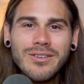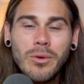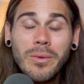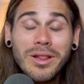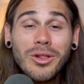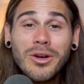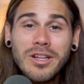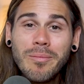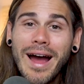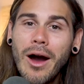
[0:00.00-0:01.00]
When we
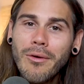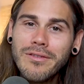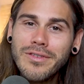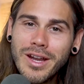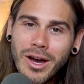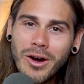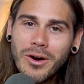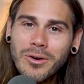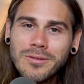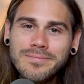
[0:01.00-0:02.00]
learn the power of
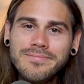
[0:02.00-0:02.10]
no,